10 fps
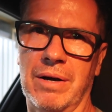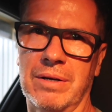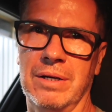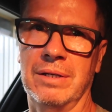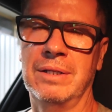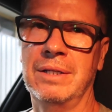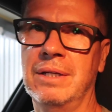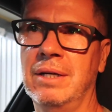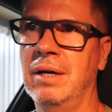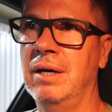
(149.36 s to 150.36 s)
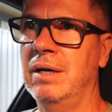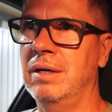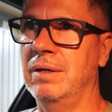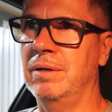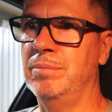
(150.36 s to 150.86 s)
car.
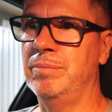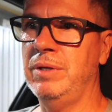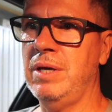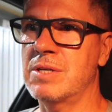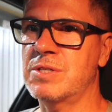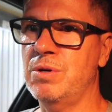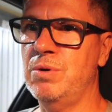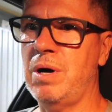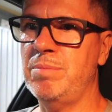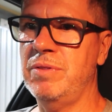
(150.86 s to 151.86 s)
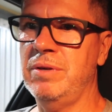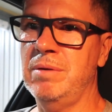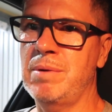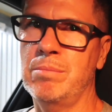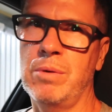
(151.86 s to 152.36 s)
Yeah, so I've been
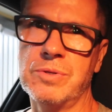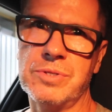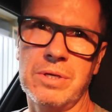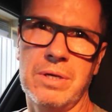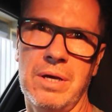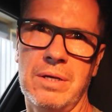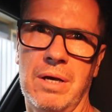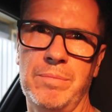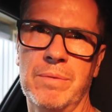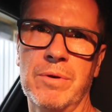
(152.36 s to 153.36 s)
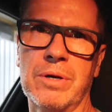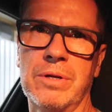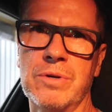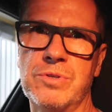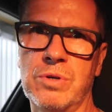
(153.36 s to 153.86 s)
thinking about mods to get. I mean, I'm not
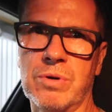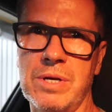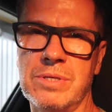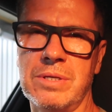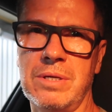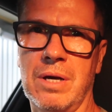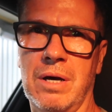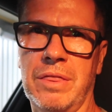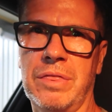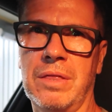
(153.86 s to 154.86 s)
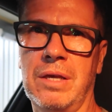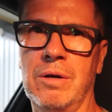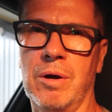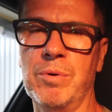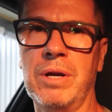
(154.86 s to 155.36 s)
going to go too crazy. I
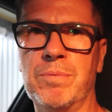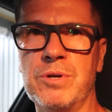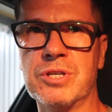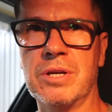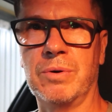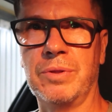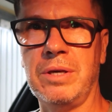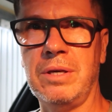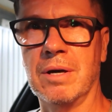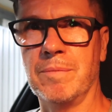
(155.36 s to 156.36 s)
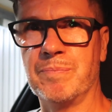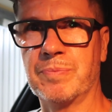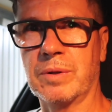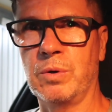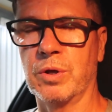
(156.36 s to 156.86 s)
really appreciate all
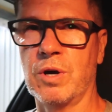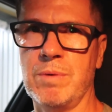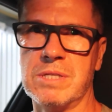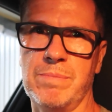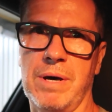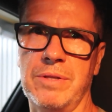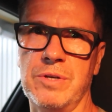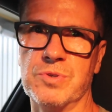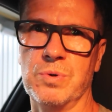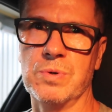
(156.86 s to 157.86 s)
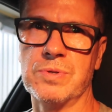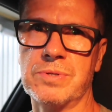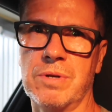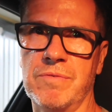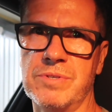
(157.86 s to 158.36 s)
the comments about the
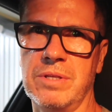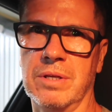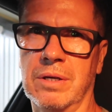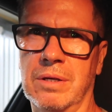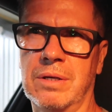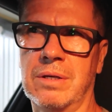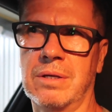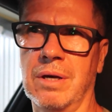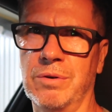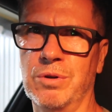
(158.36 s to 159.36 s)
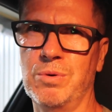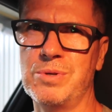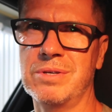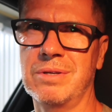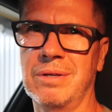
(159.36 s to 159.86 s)
exhaust. Obviously, the
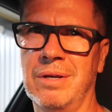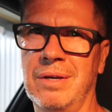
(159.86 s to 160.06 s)
Gundo, is it?